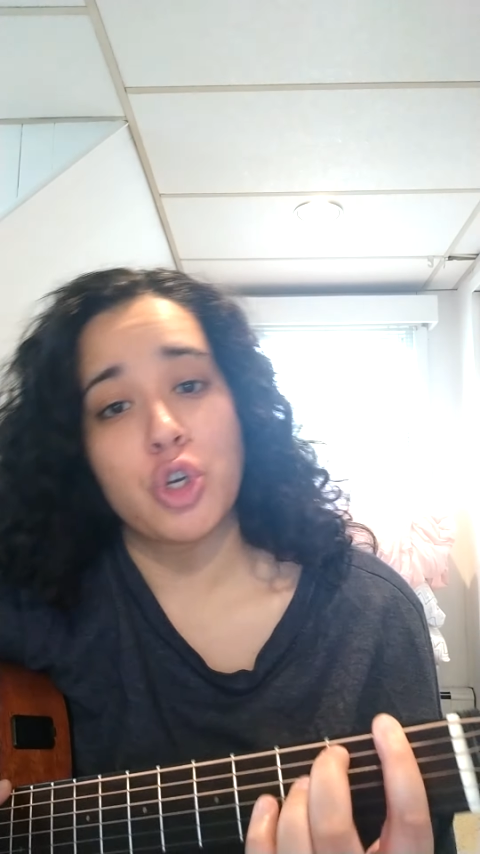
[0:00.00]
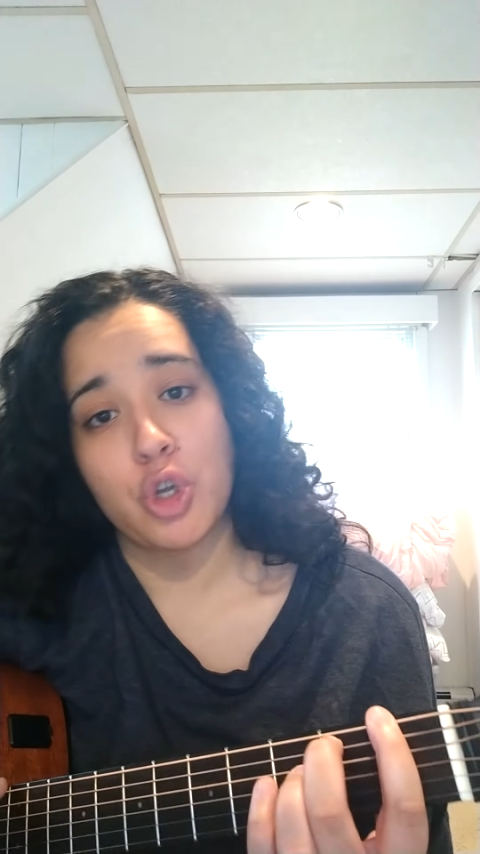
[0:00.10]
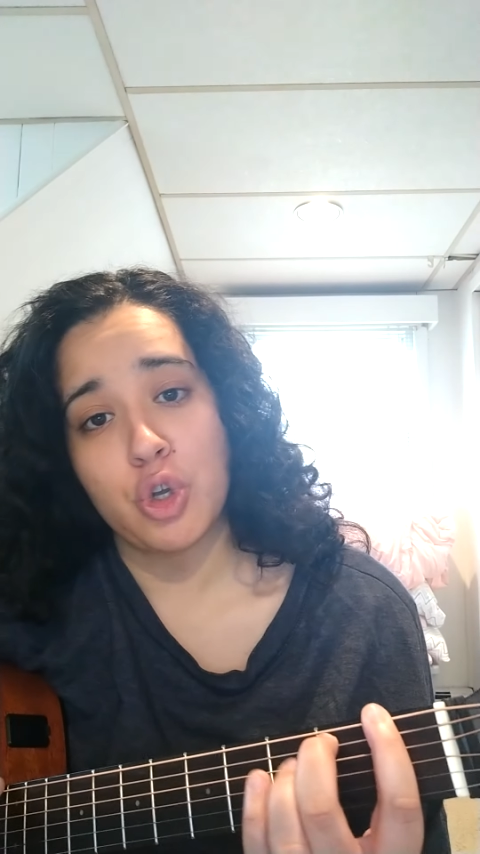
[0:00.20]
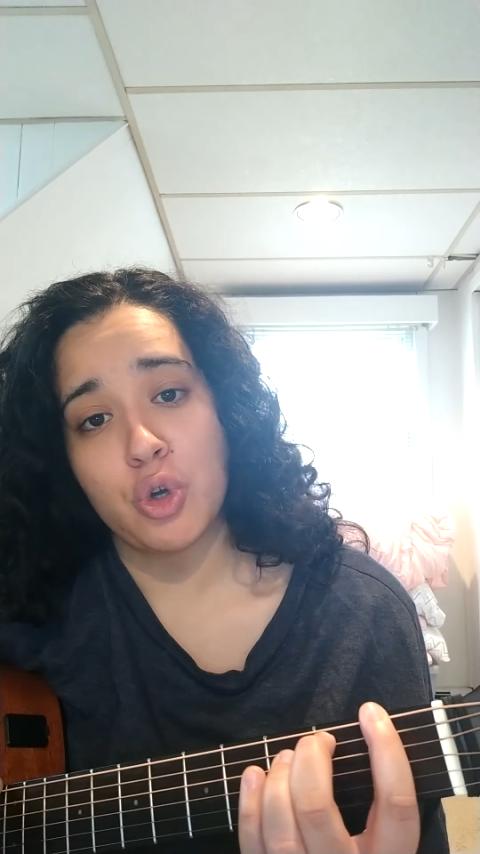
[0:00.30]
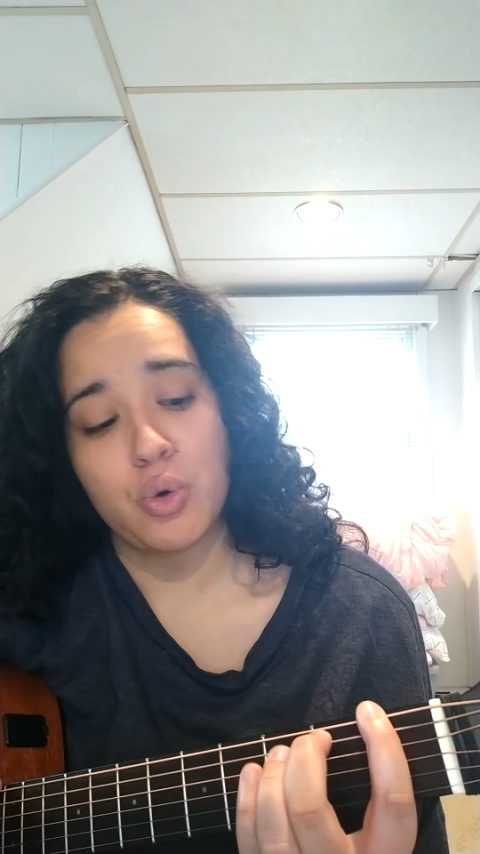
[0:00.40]

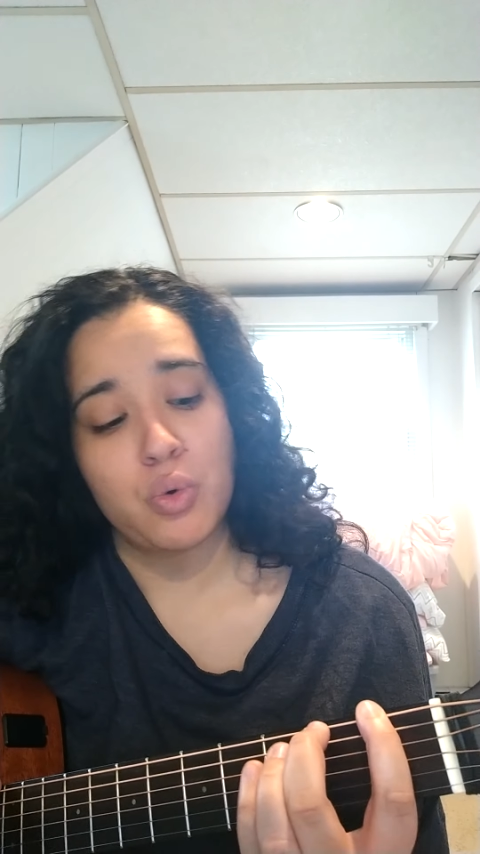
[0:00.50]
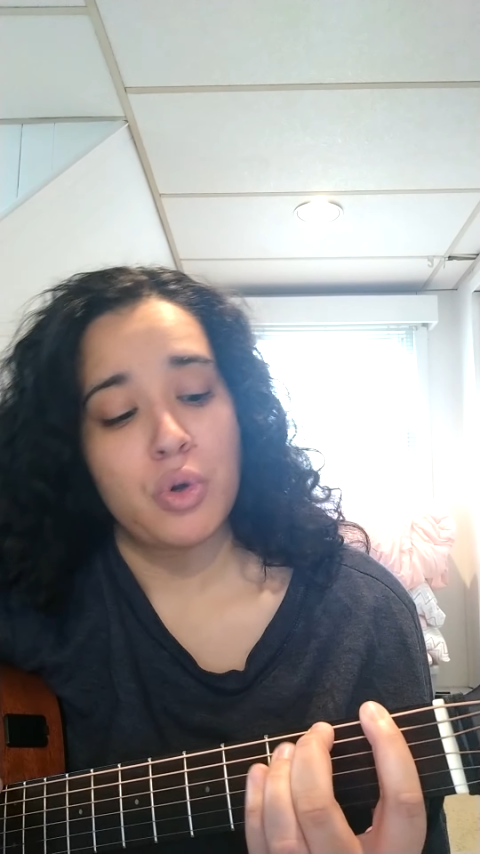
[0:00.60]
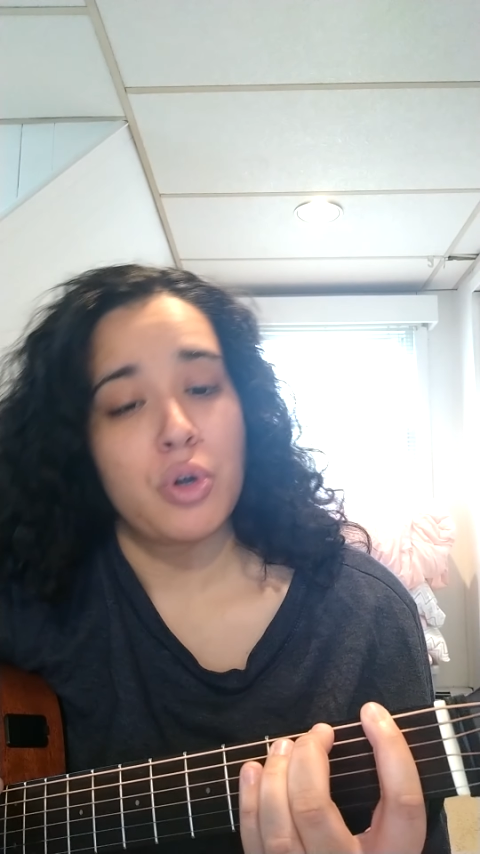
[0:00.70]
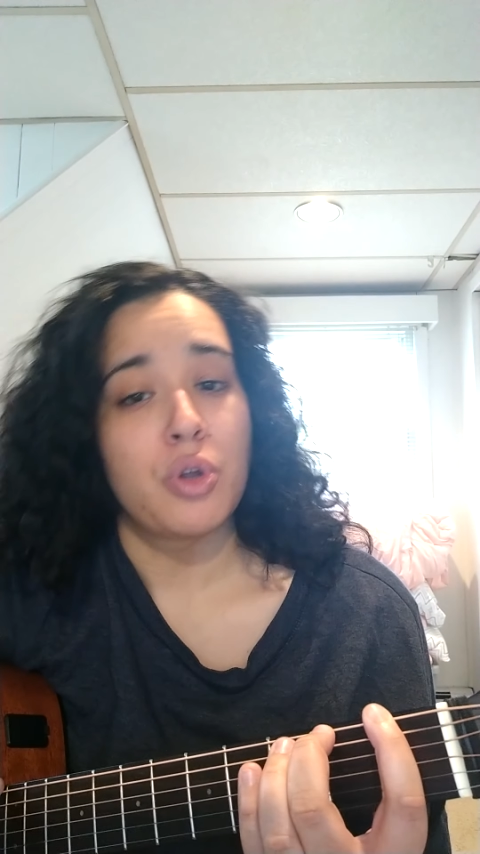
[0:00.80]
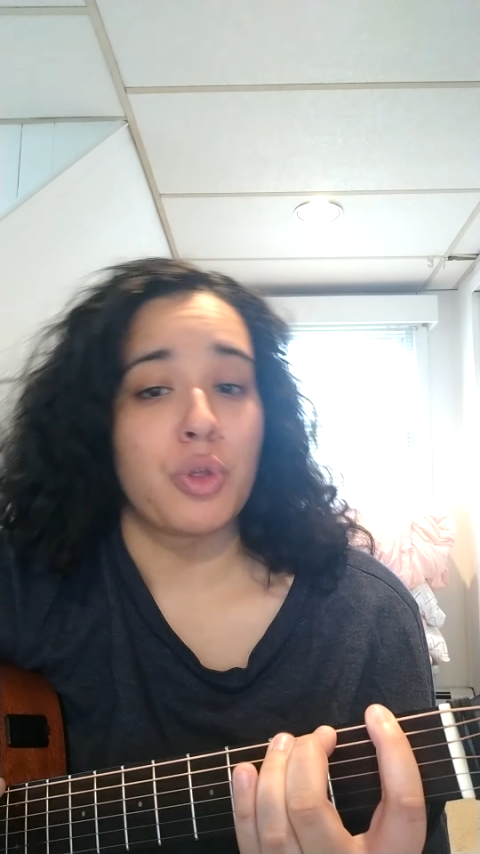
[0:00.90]
2,
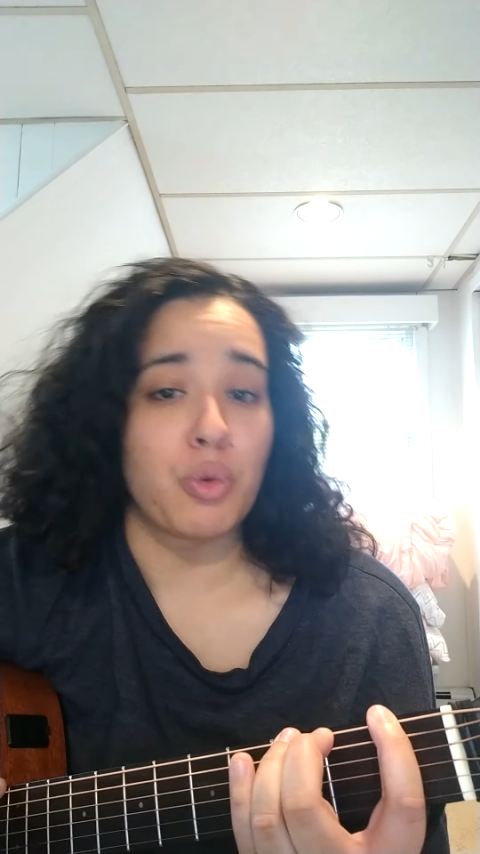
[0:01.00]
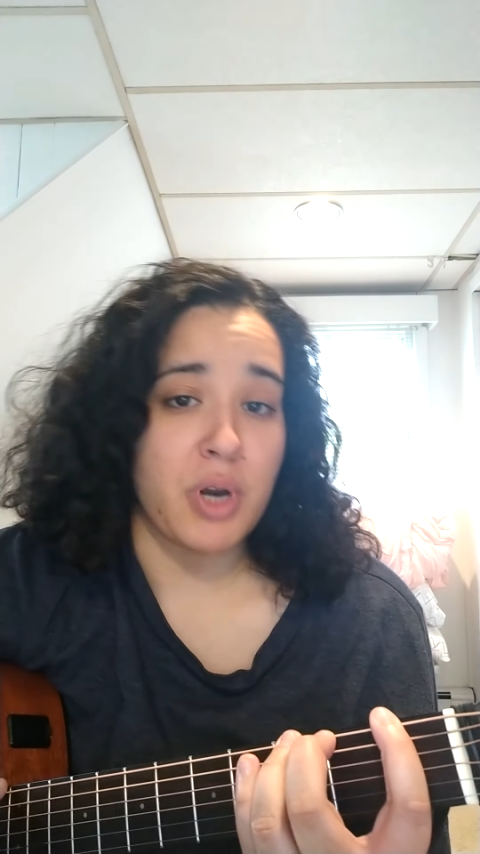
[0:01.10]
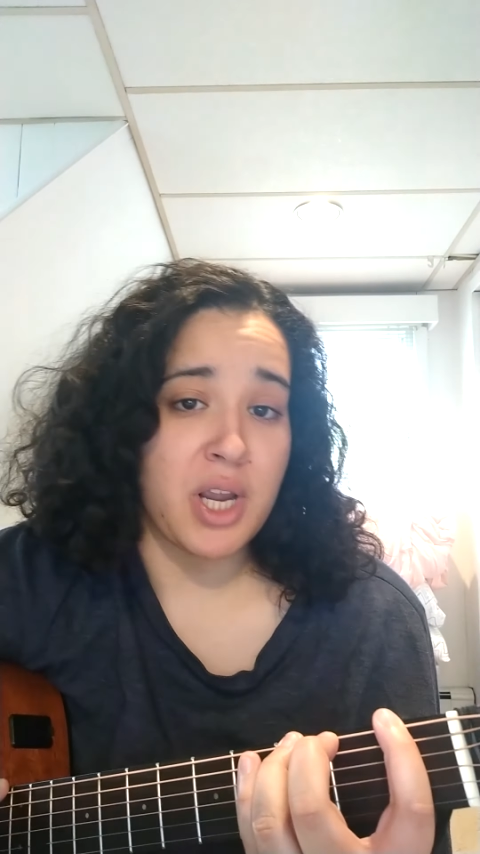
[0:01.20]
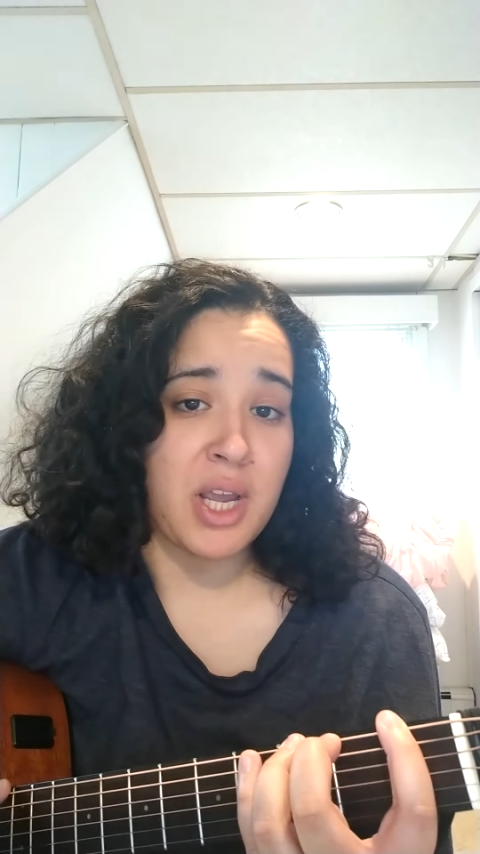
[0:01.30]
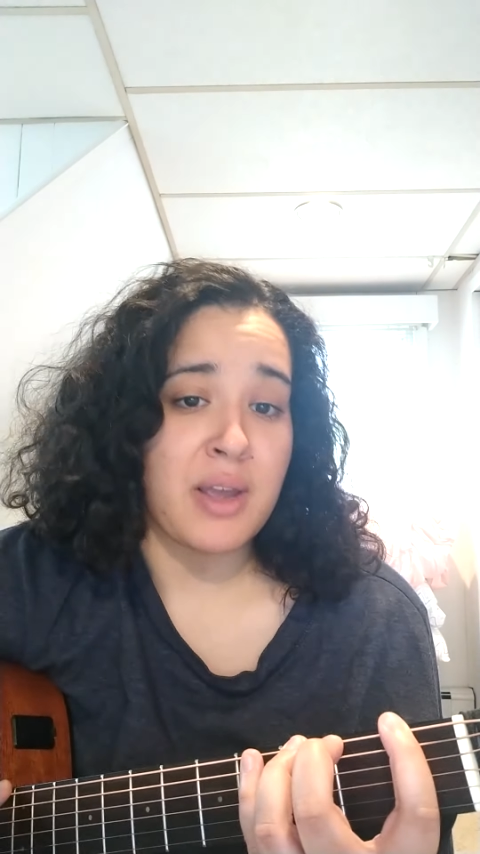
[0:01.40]

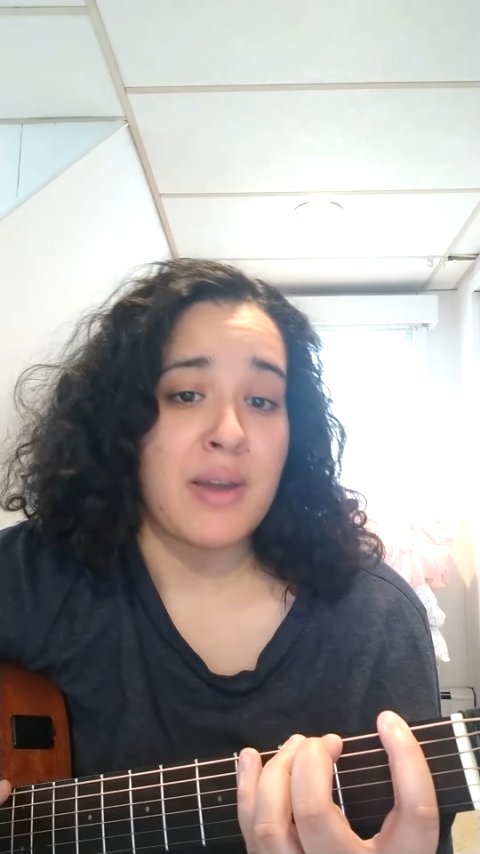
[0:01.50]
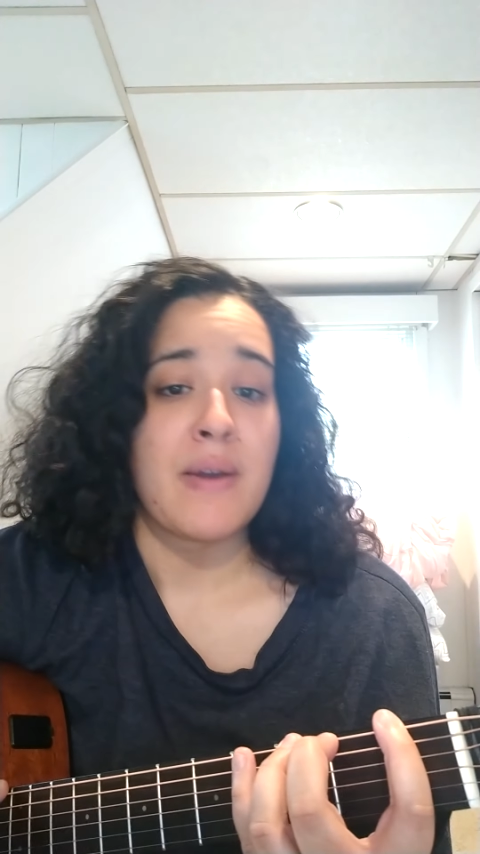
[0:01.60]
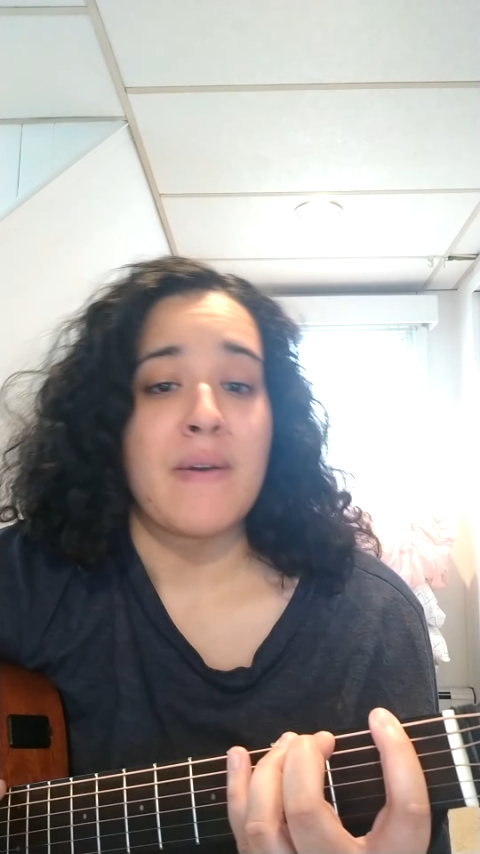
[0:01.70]
3,